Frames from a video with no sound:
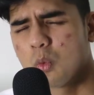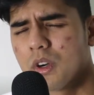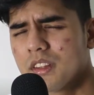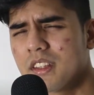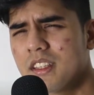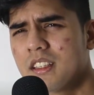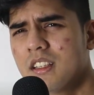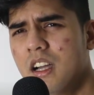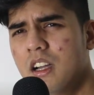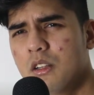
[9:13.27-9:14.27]
one
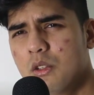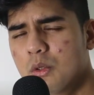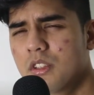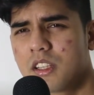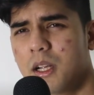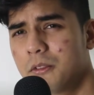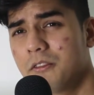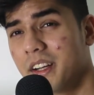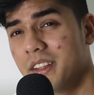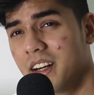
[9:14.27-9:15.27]
thing Google can
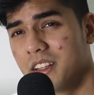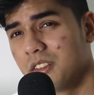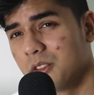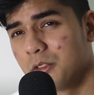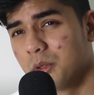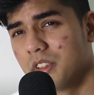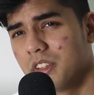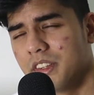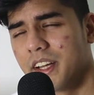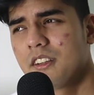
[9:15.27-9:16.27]
provide the answer
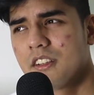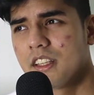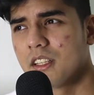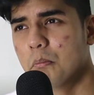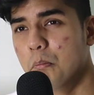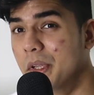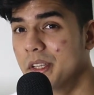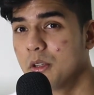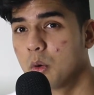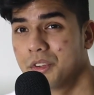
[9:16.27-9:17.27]
for, neither can
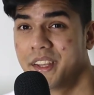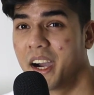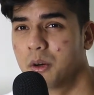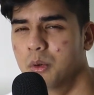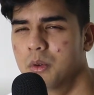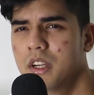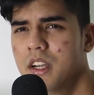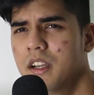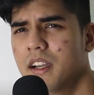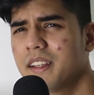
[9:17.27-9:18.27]
Bing or Yahoo,
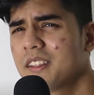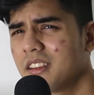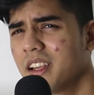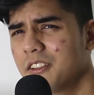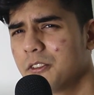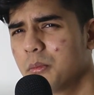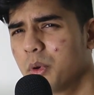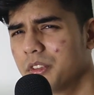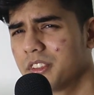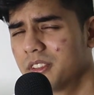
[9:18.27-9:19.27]
and that's life,
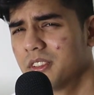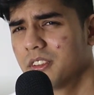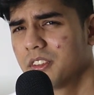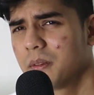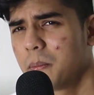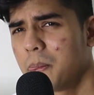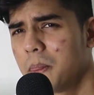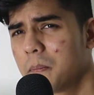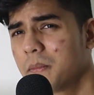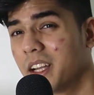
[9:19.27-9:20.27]
boys and girls.
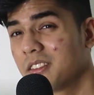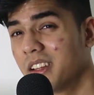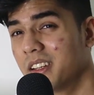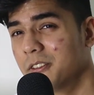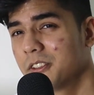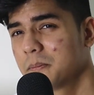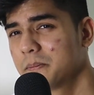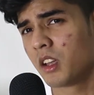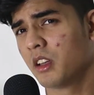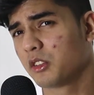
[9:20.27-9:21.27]
That's life.
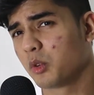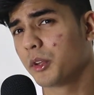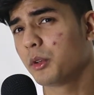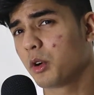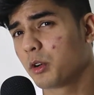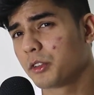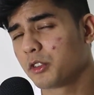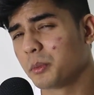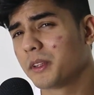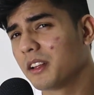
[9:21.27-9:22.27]
So when your
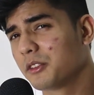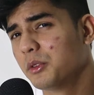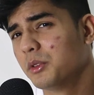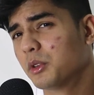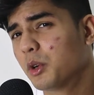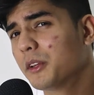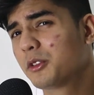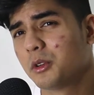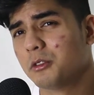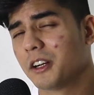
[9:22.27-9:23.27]
horoscope tells you you're going
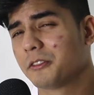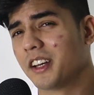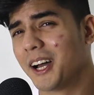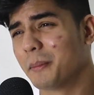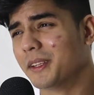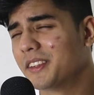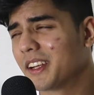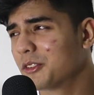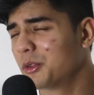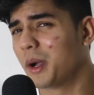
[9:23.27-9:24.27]
through a rough time and it
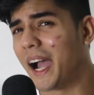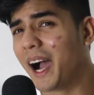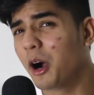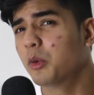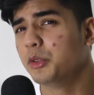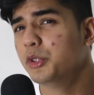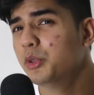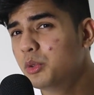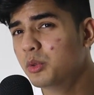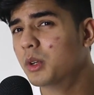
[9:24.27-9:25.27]
tells you how
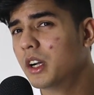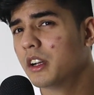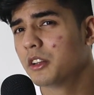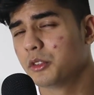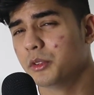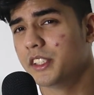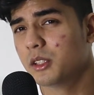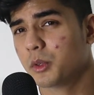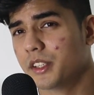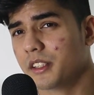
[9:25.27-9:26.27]
you should
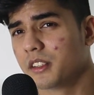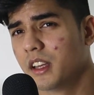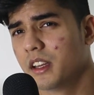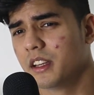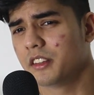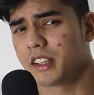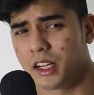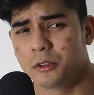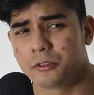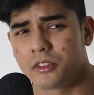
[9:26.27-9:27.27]
deal with it. It's
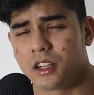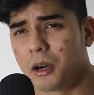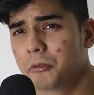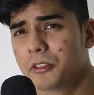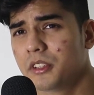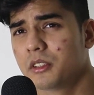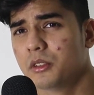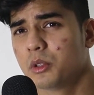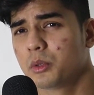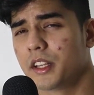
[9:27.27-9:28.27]
kind of comforting to
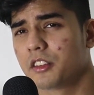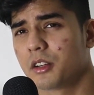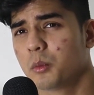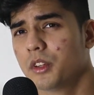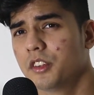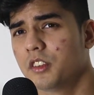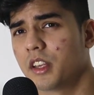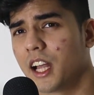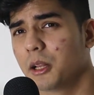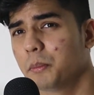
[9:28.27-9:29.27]
know that someone's
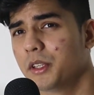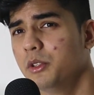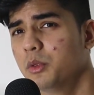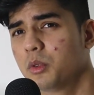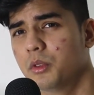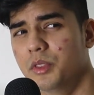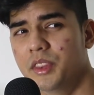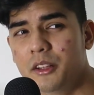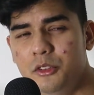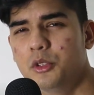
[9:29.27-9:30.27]
helping you
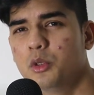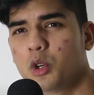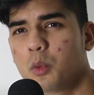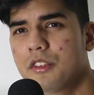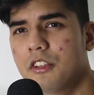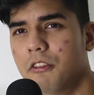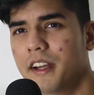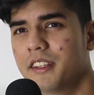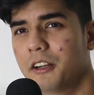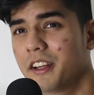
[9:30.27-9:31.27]
nudge you towards the
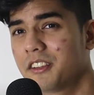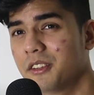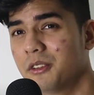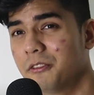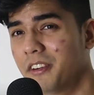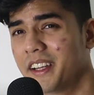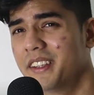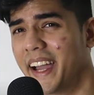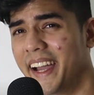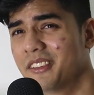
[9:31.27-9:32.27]
right direction to
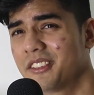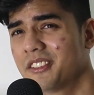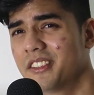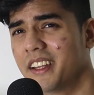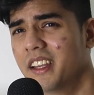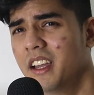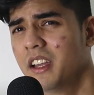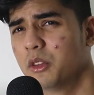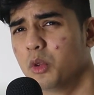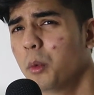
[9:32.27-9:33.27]
find the answers that
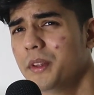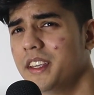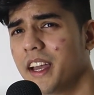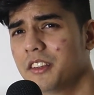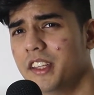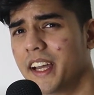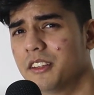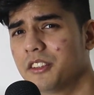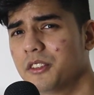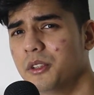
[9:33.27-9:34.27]
nobody has the
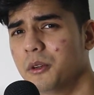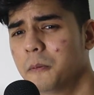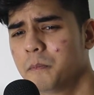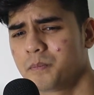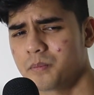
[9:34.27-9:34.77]
answers to.